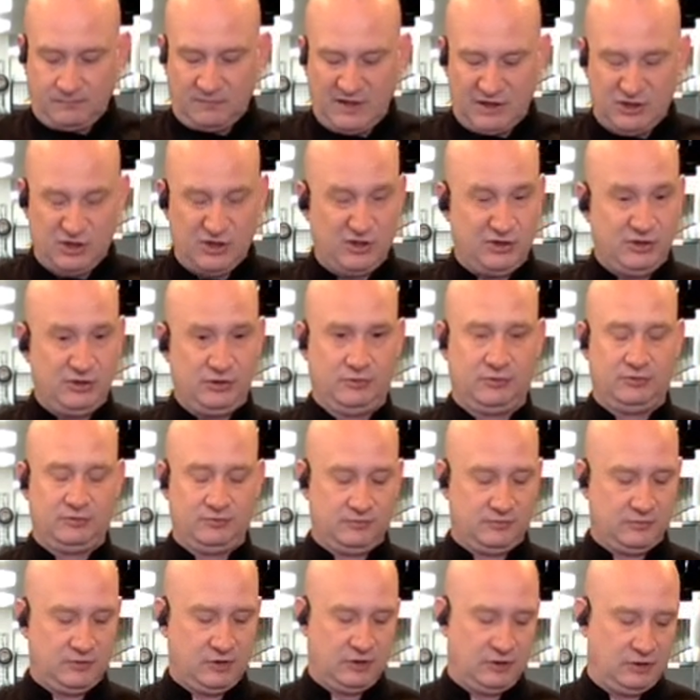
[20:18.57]
And you can do
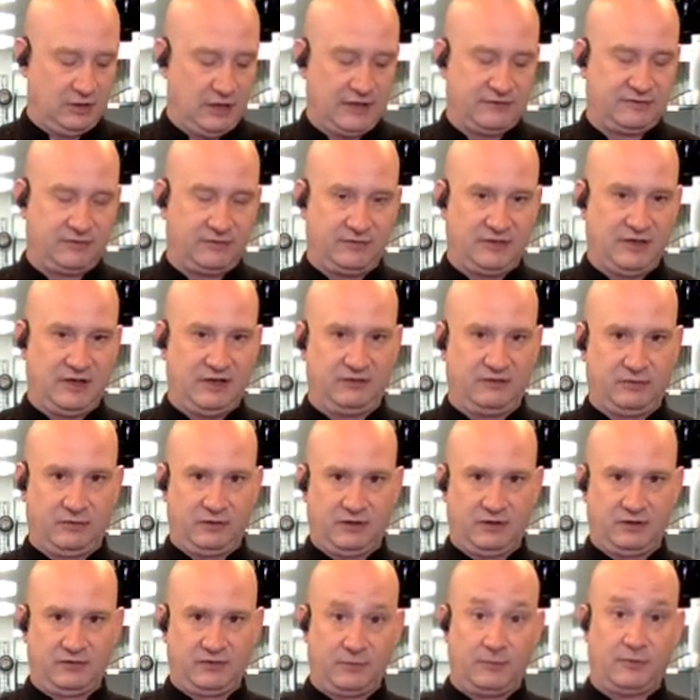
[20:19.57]
lots of things with
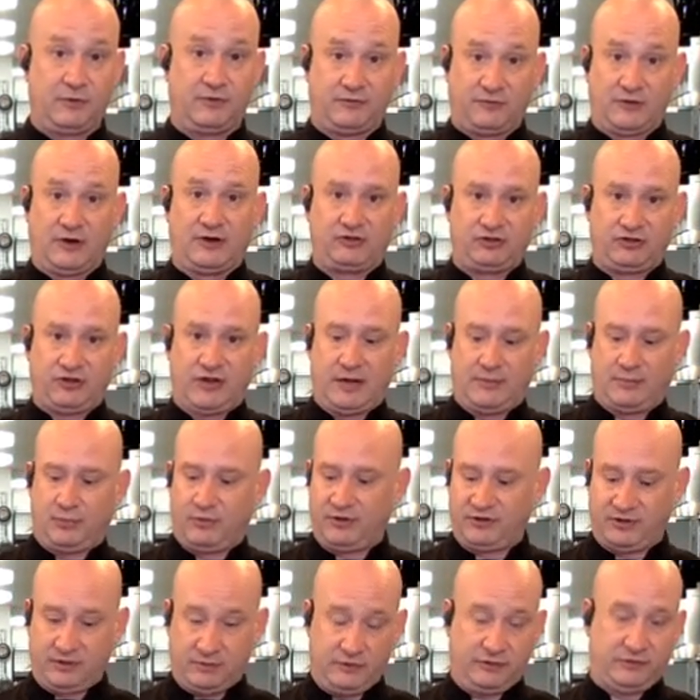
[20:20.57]
this from the fresh
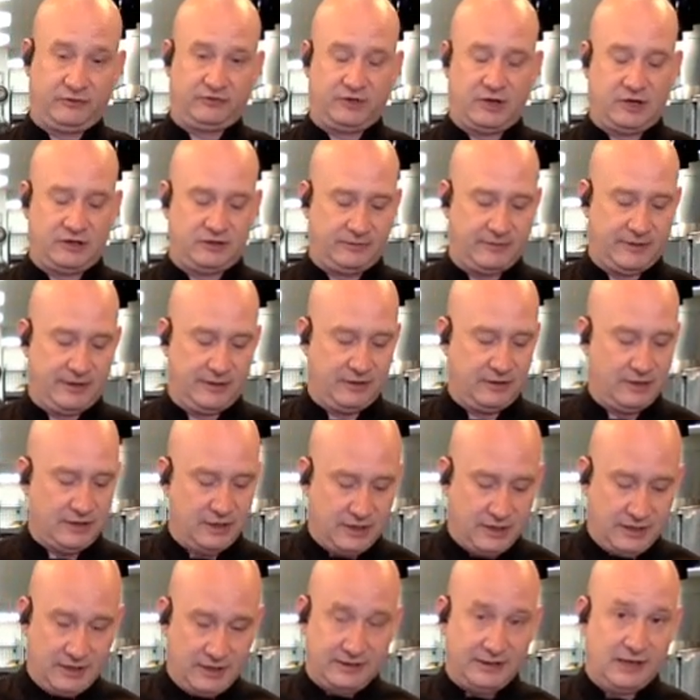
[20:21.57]
standpoint that we just talked about.
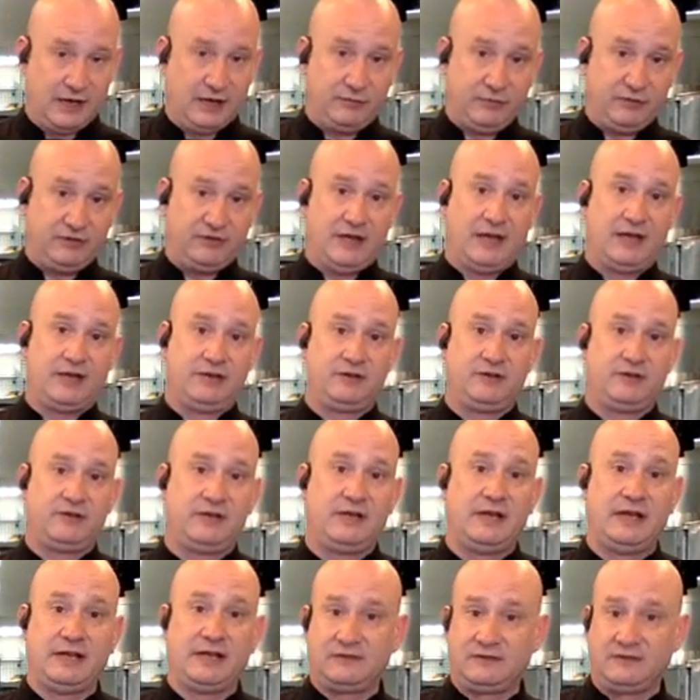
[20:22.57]
Now, if we take it to the
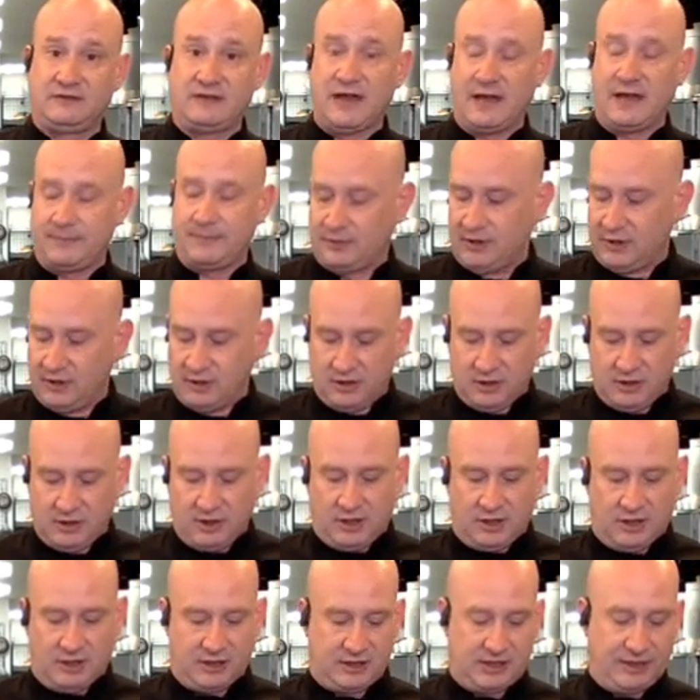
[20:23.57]
next step,
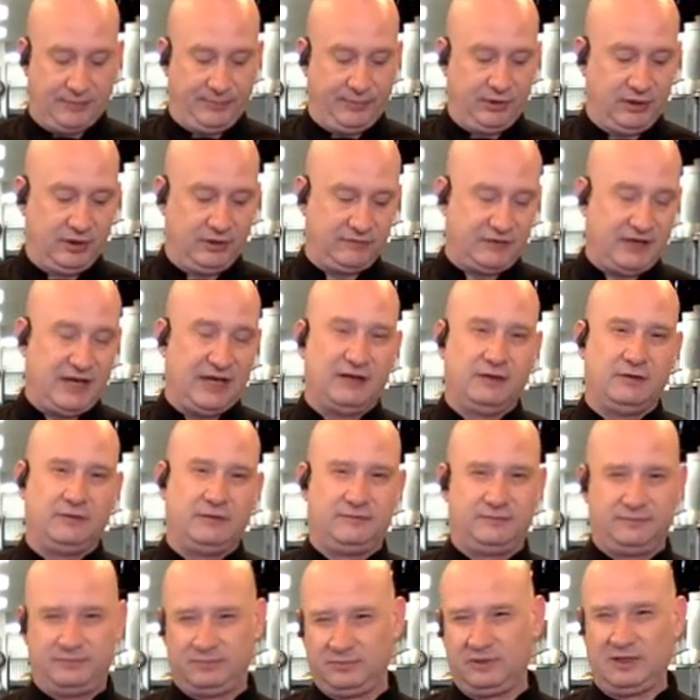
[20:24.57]
a couple of kind of
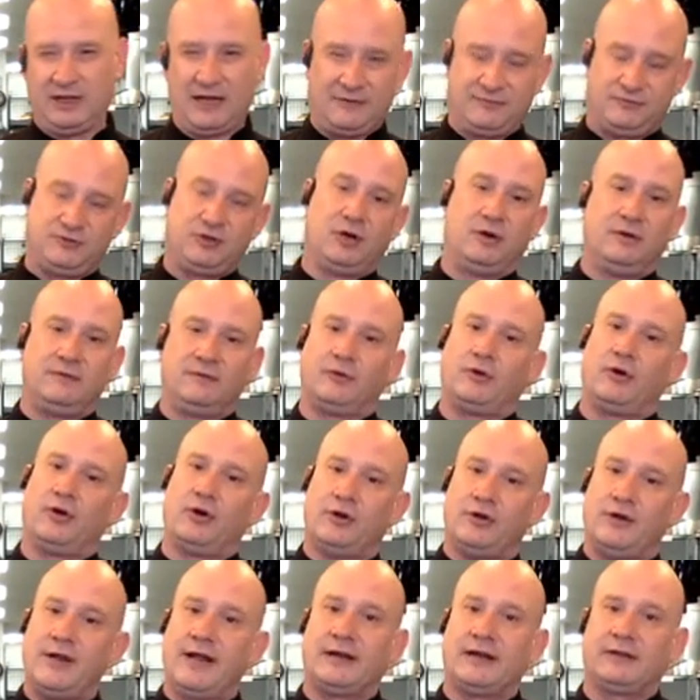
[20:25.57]
leftover or
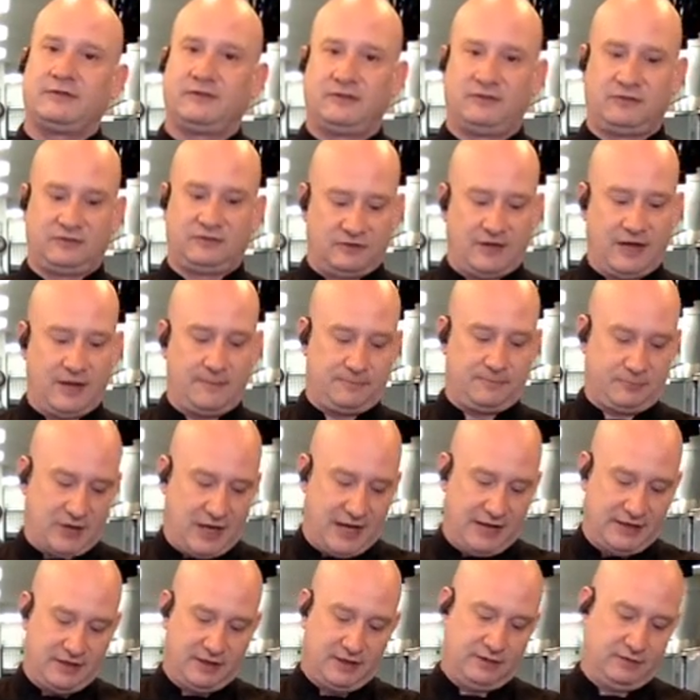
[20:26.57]
next step
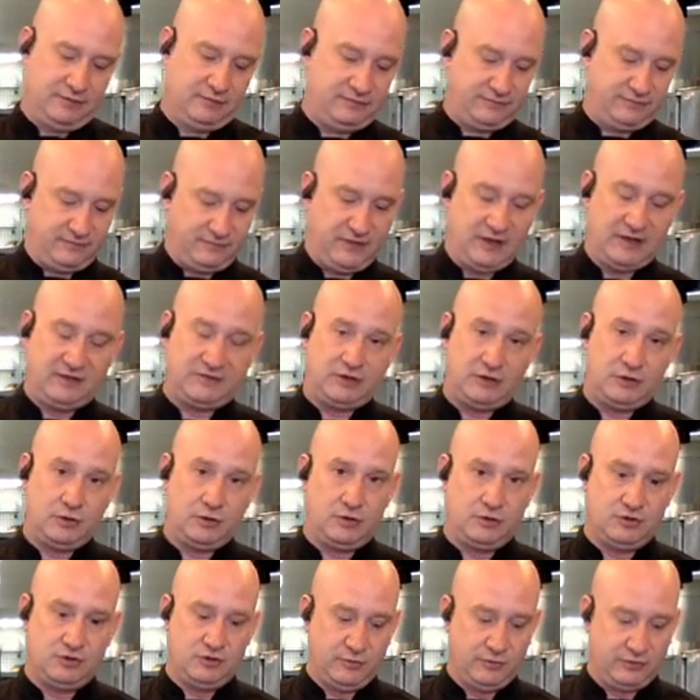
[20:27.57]
kind of things that you
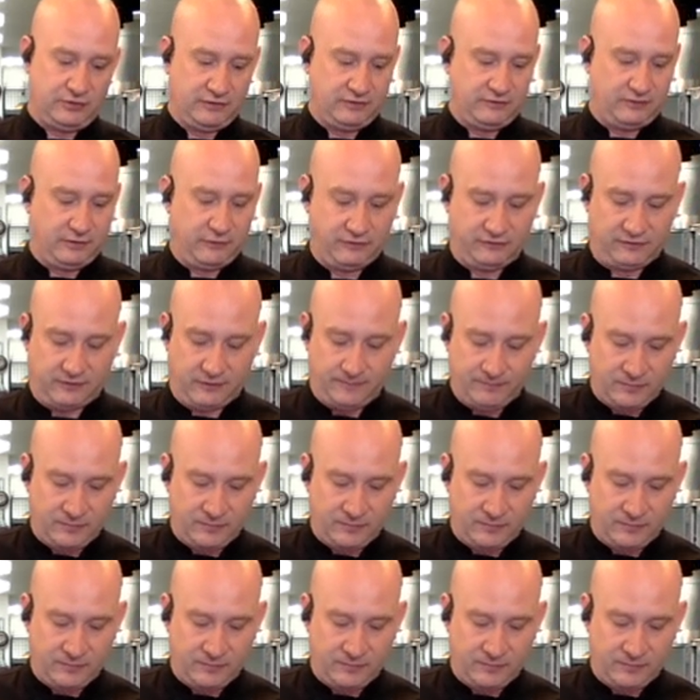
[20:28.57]
can do with the salsa.